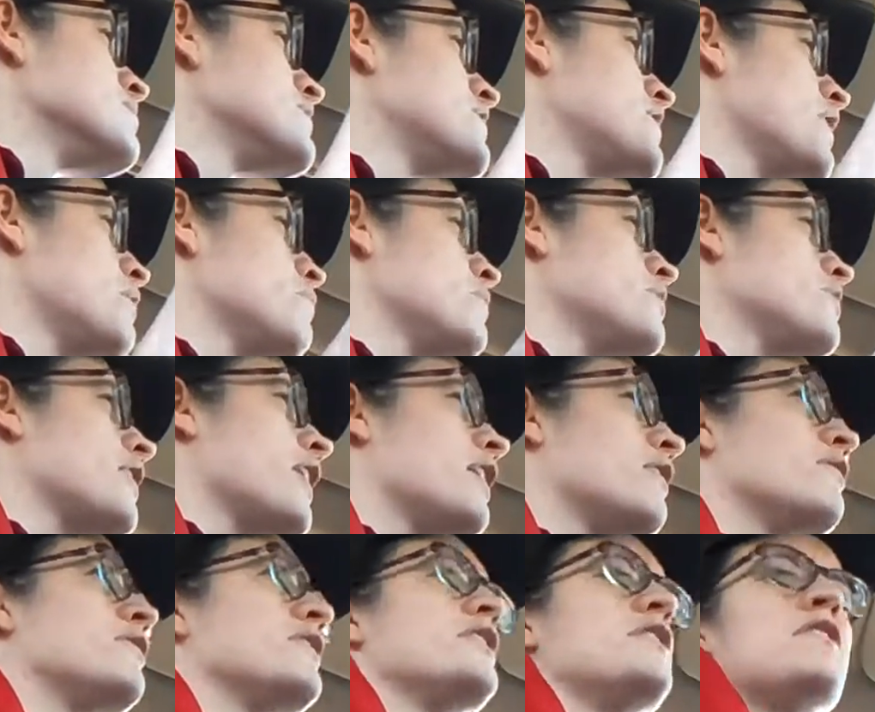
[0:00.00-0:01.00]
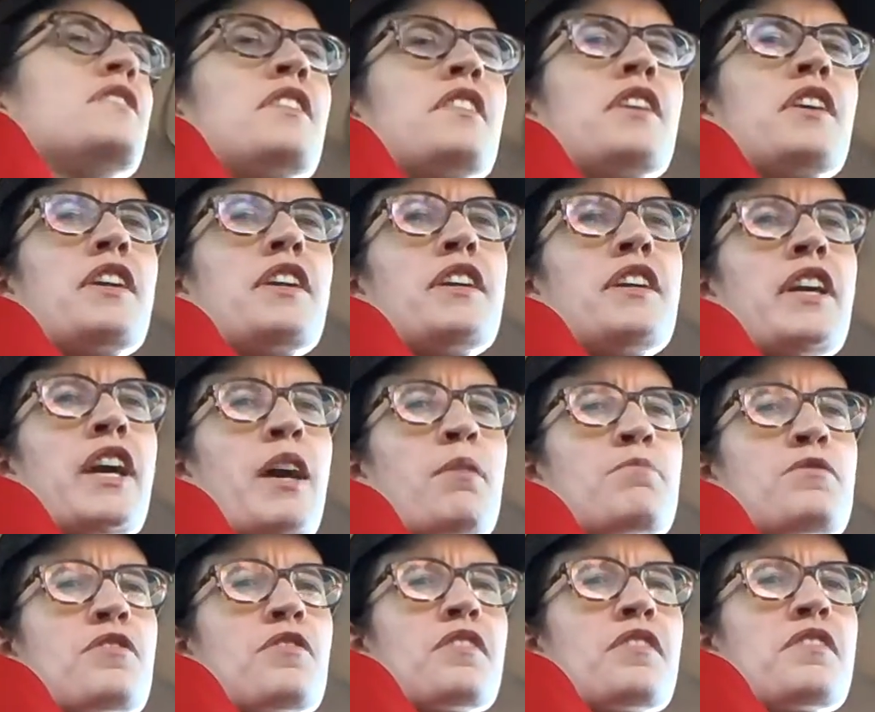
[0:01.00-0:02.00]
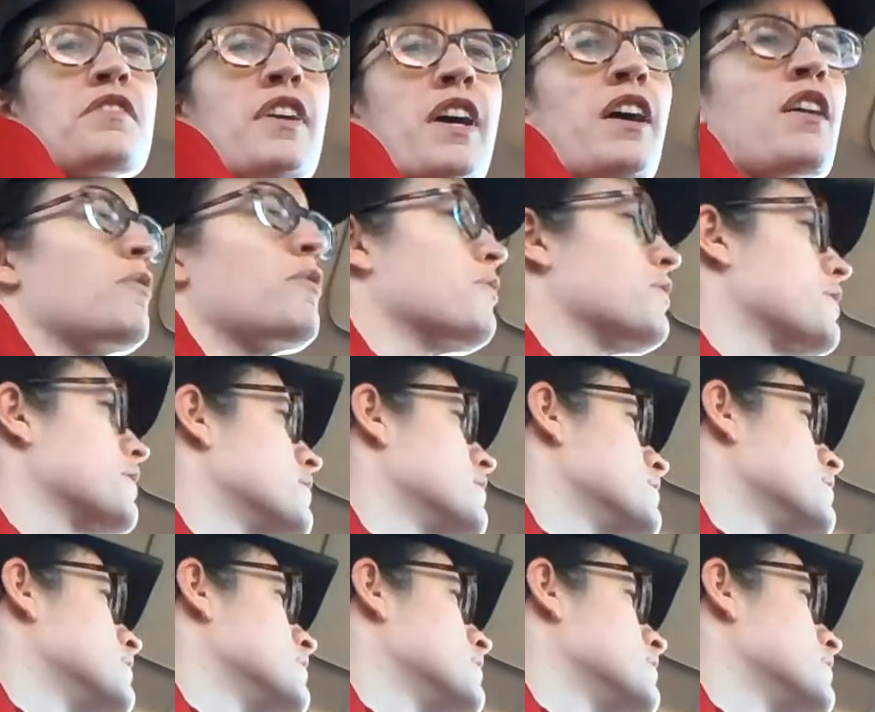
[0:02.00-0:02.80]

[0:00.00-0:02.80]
See, I wonder how it's gonna capture the sound.